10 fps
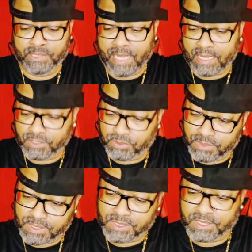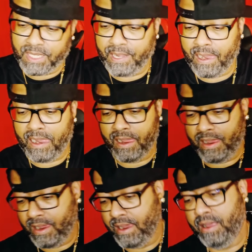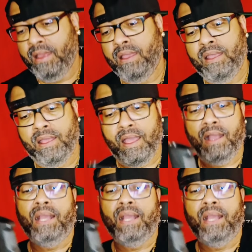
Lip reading: Now as you can see, I